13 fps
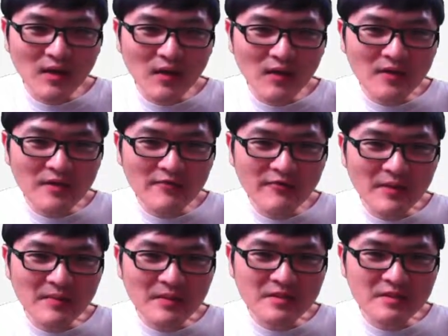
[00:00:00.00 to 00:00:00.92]

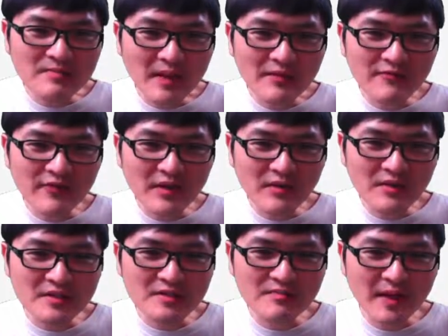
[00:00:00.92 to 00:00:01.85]
score a famous
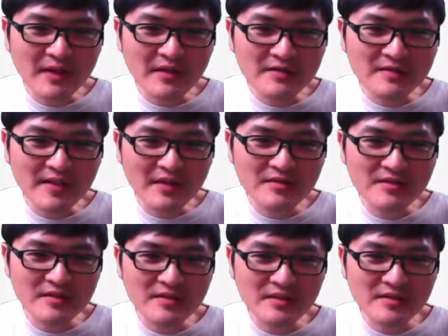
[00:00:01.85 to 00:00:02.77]
spam filter, spam
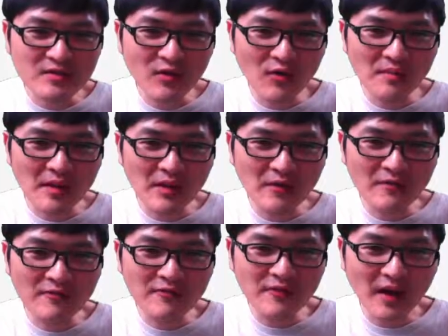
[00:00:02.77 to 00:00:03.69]
assassin,
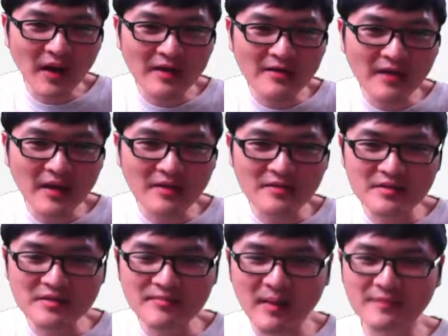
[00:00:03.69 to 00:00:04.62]
score below 5
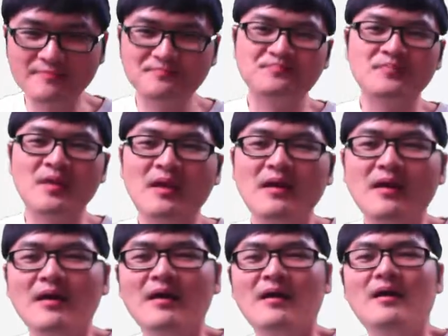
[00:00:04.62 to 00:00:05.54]
negative spam.
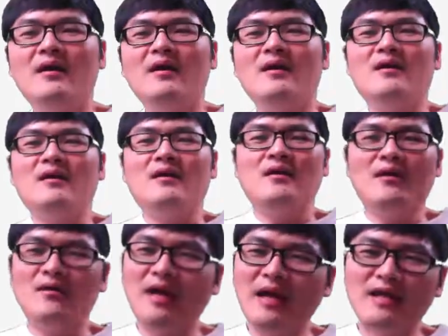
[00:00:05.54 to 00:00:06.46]

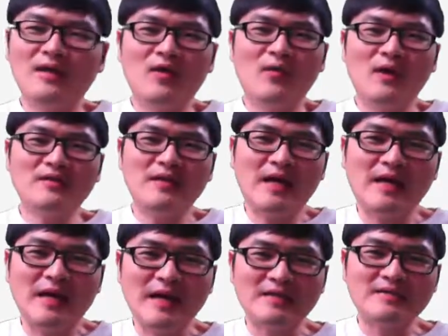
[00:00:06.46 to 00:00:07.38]
Okay, no
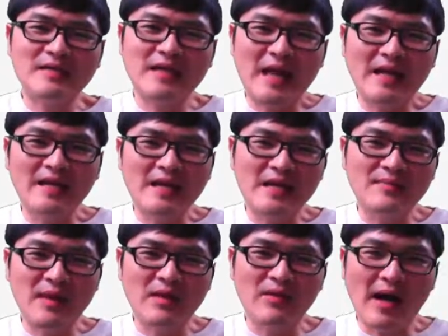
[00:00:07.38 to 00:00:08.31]
wonder I cannot send
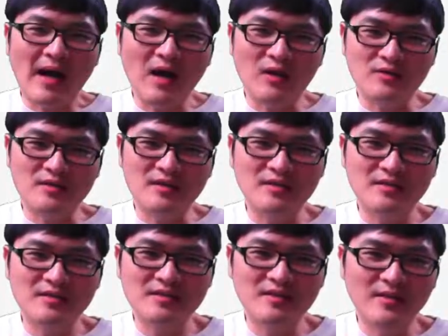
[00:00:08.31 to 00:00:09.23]
any email
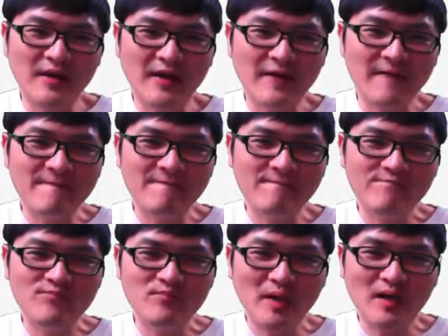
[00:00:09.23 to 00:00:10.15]
out.
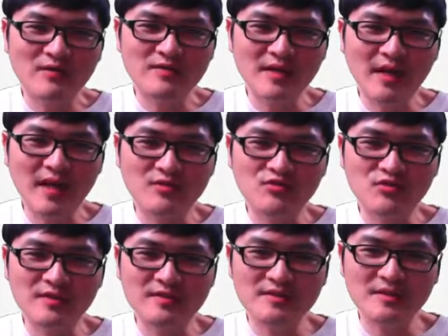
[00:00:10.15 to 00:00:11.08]
Okay, bounce
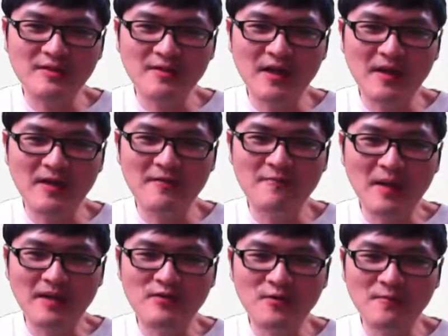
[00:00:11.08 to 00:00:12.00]
address.
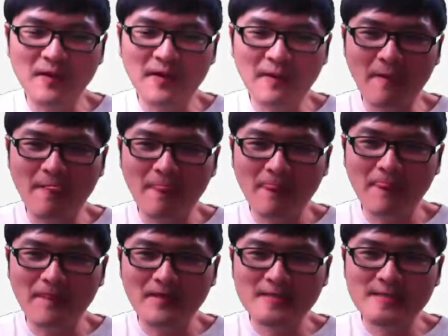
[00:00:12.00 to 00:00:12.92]
Okay, if my domain.
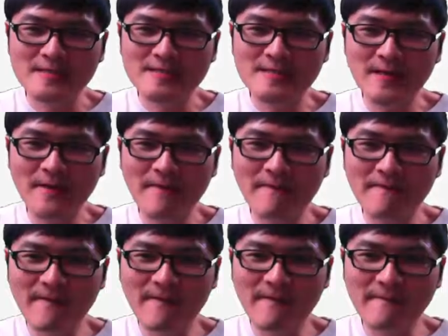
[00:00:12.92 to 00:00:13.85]

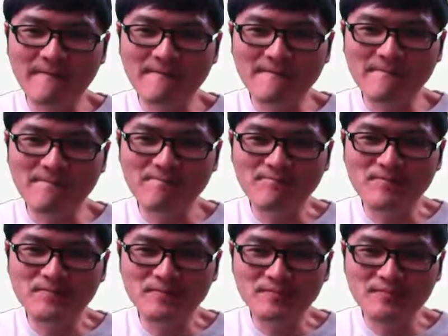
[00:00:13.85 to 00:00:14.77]
So
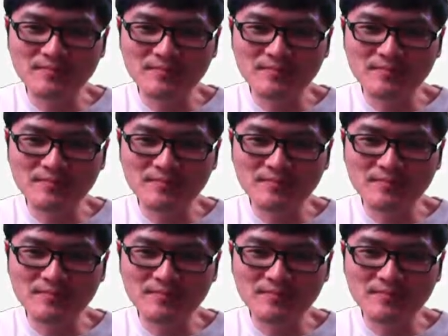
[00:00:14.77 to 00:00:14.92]
so